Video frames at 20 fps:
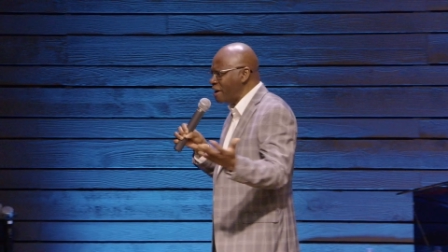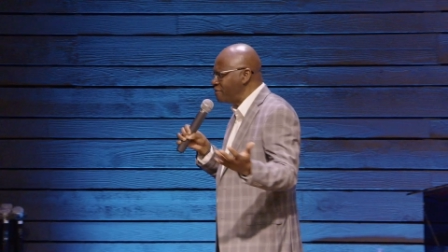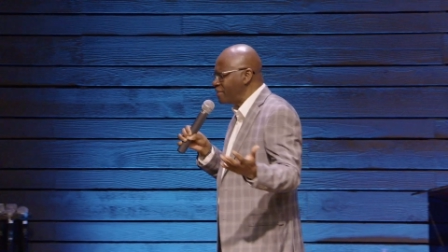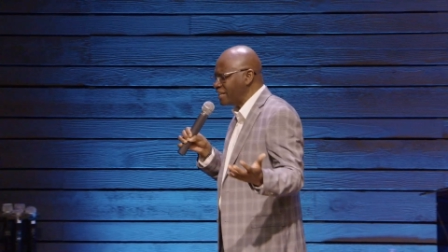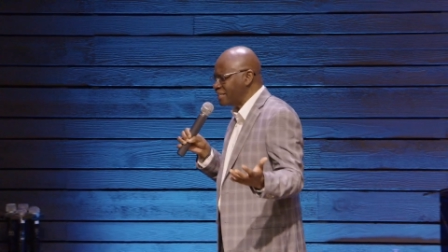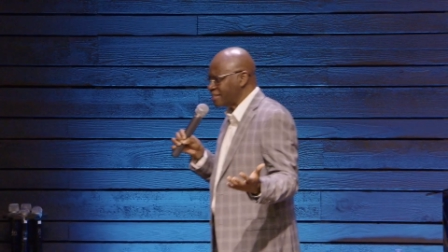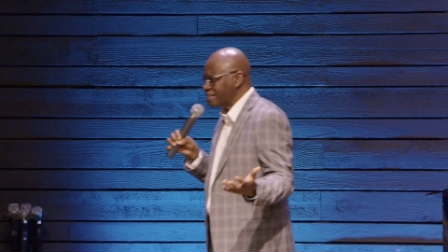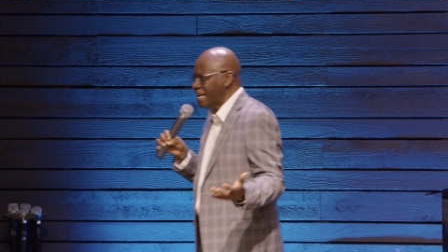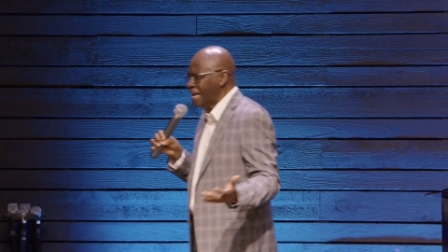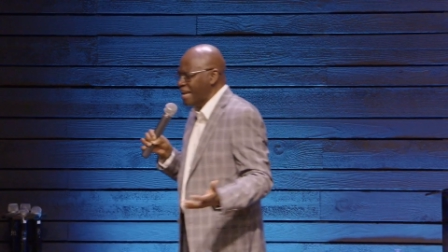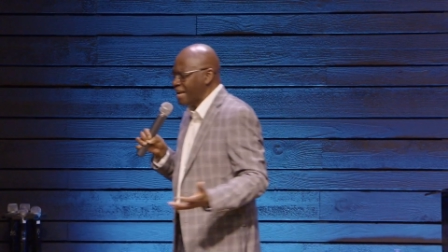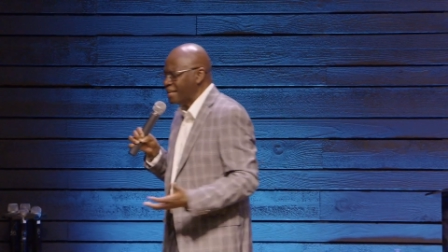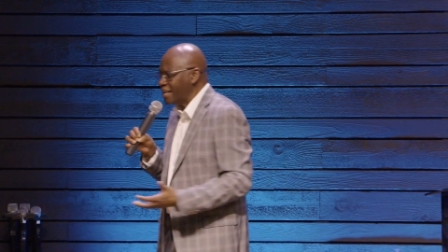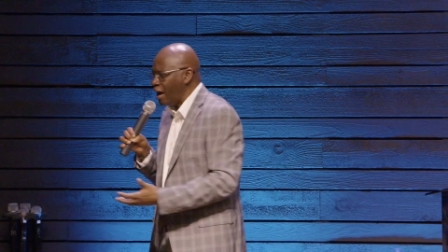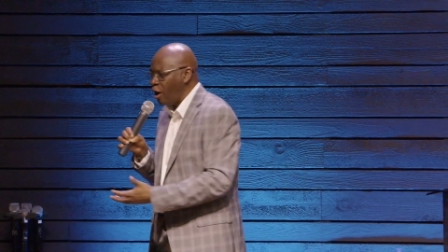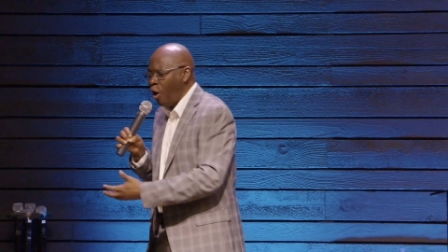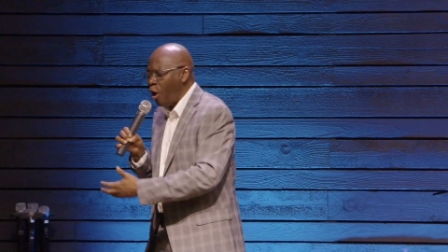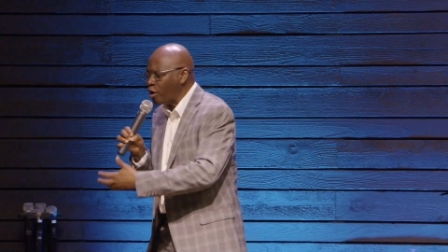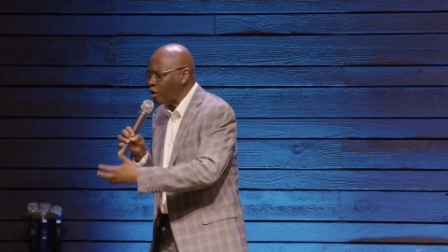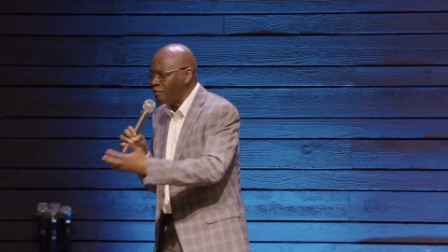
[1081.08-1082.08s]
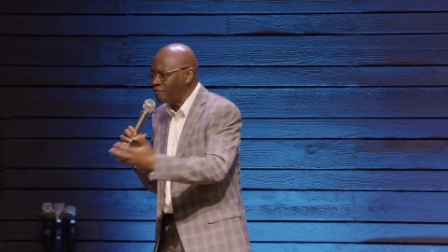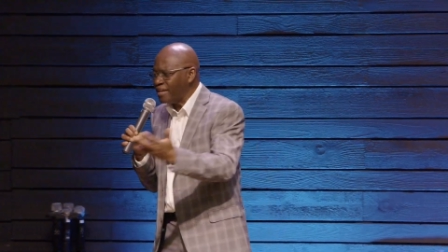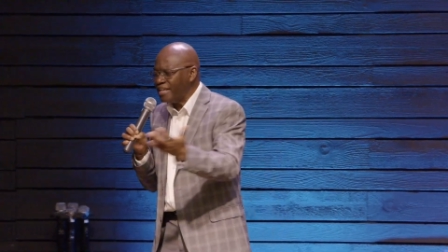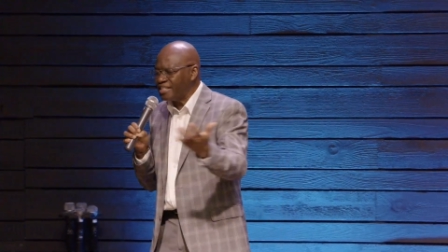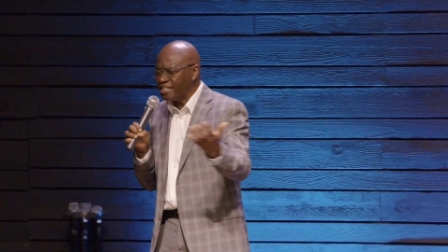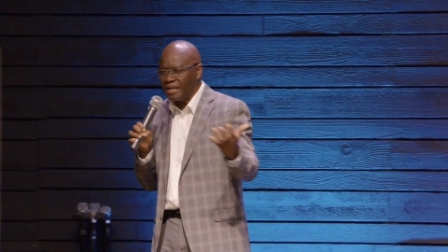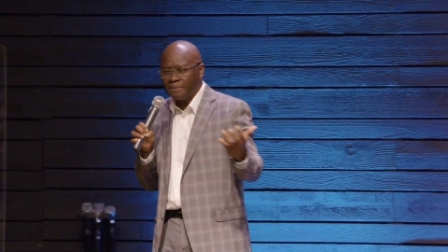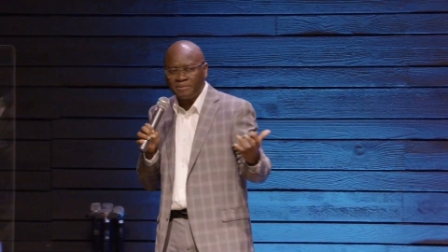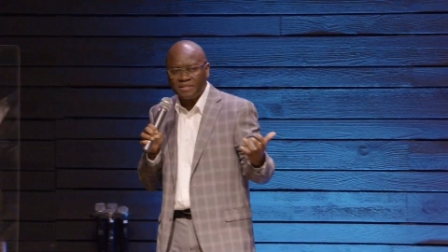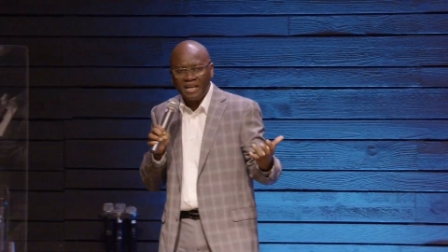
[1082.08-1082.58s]
rivers in the whole of
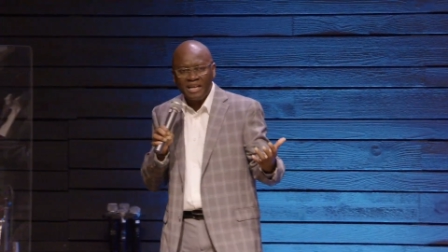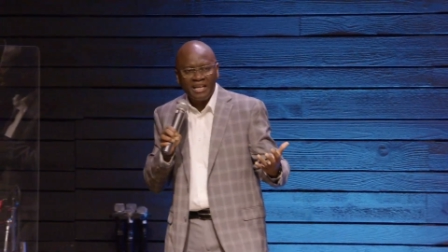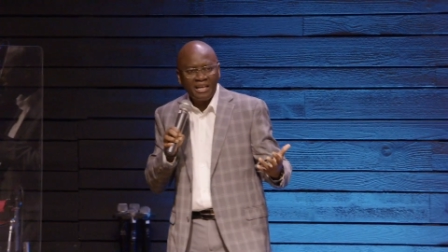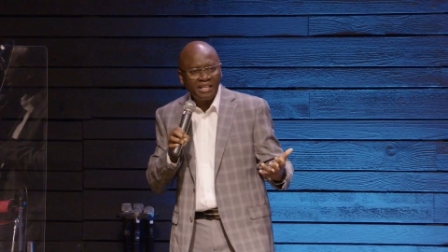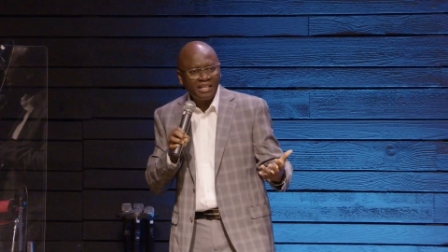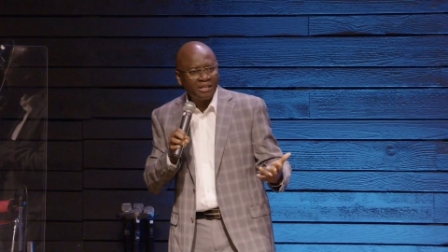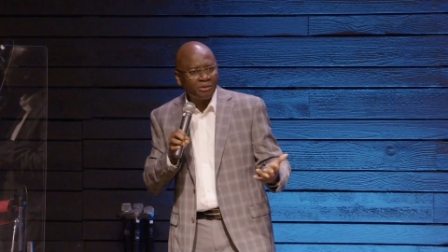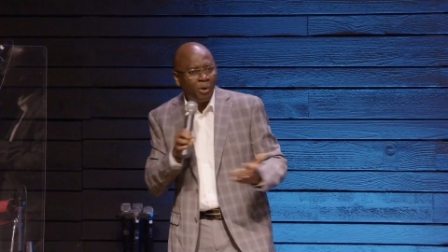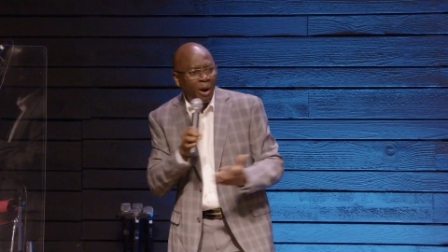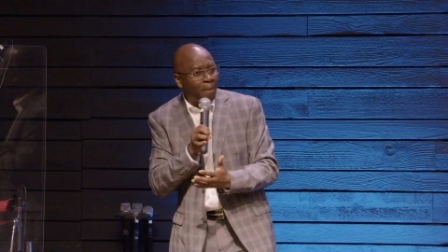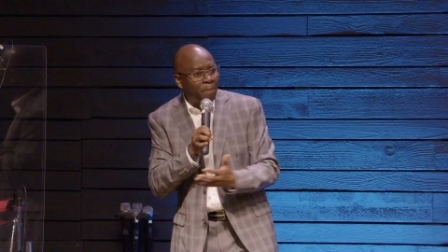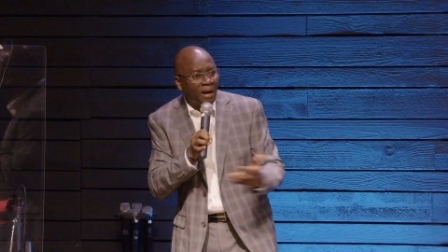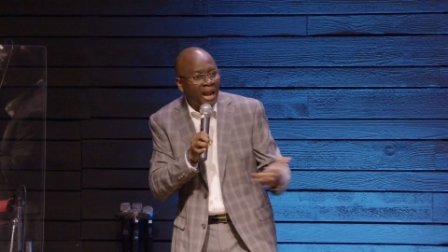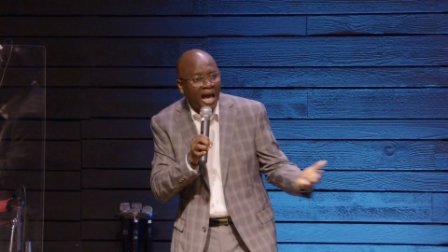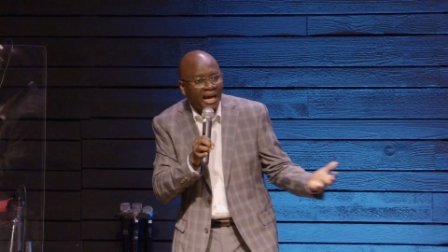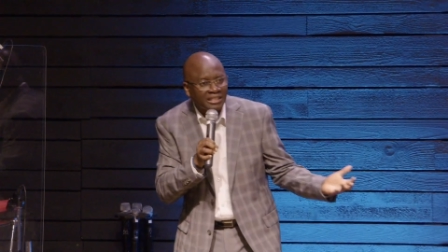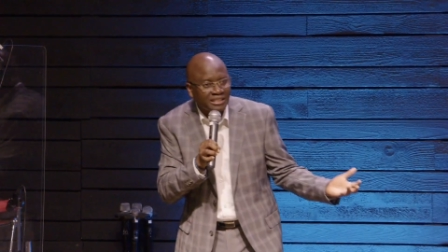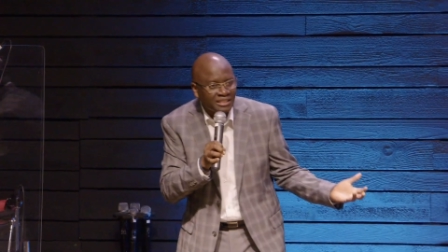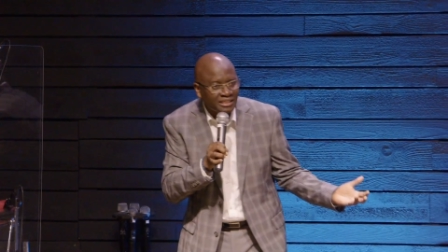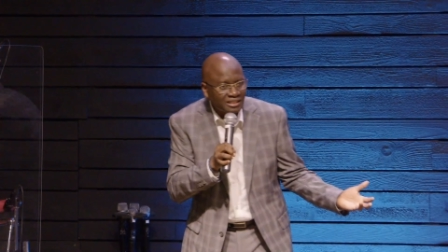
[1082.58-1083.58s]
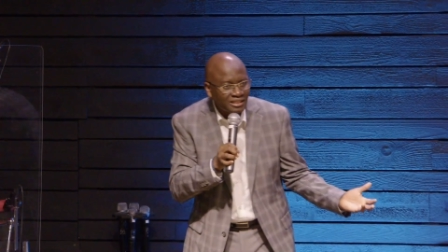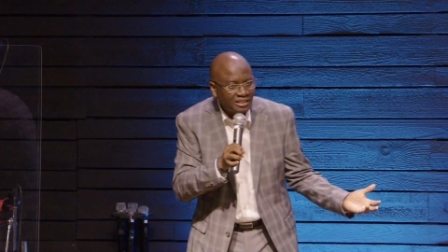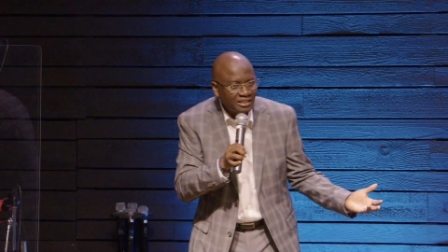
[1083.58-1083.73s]
Egypt were blood.